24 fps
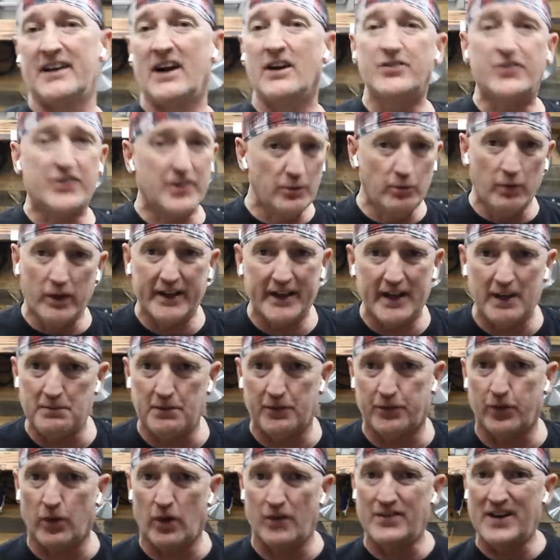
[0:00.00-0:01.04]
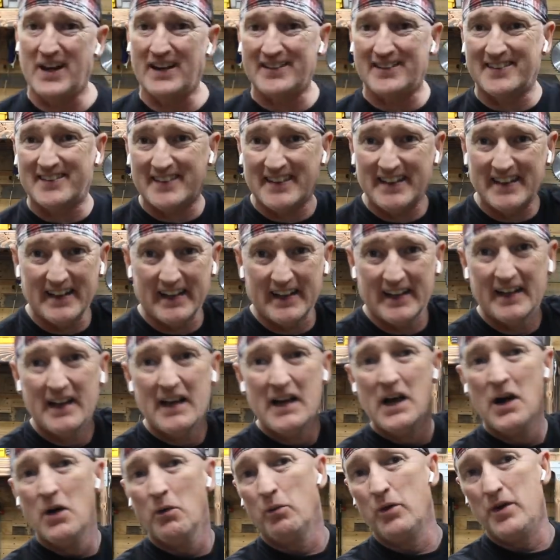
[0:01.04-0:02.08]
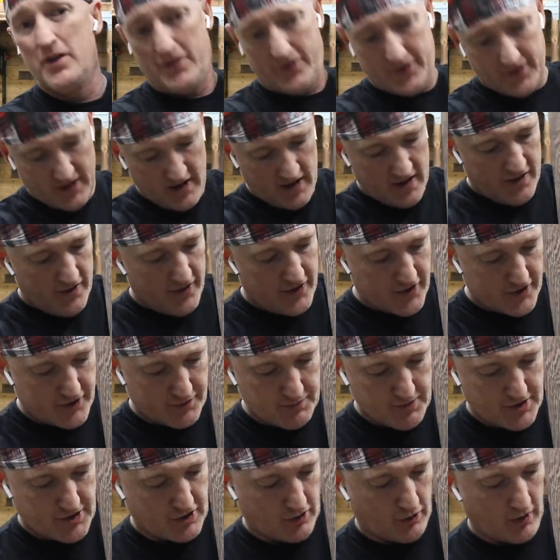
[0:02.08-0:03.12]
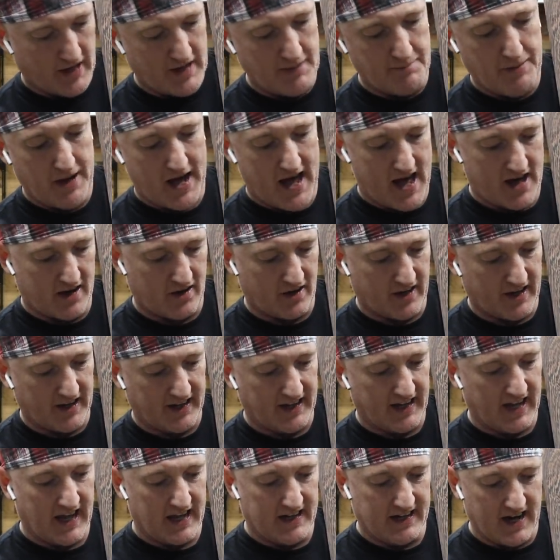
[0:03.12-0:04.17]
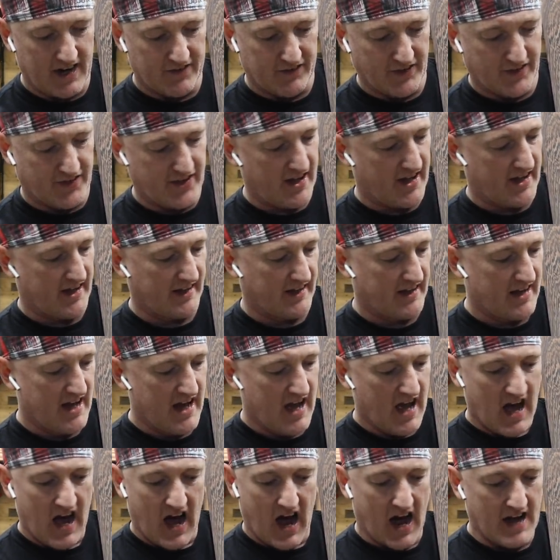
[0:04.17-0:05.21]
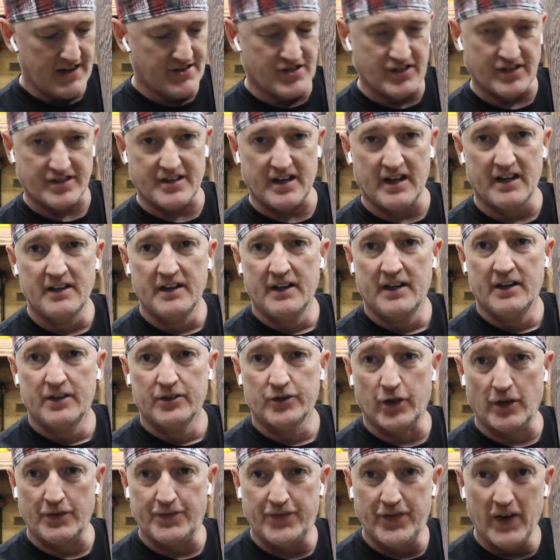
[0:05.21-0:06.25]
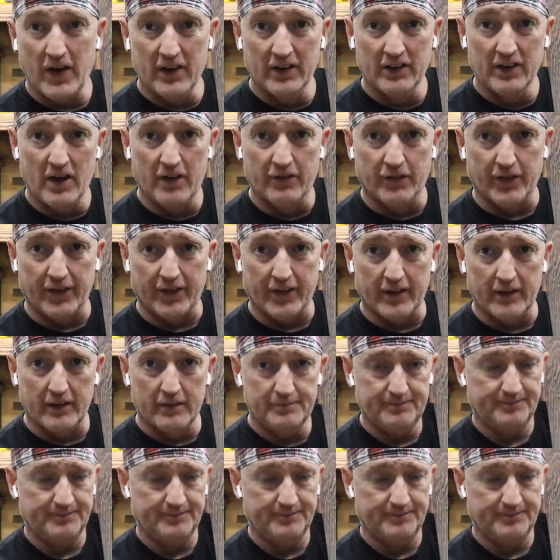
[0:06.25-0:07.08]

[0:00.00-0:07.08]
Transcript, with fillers: Now I've seen Wenge before, I've not seen it with this much grain patterning and everything. I just, so I fell in love with it.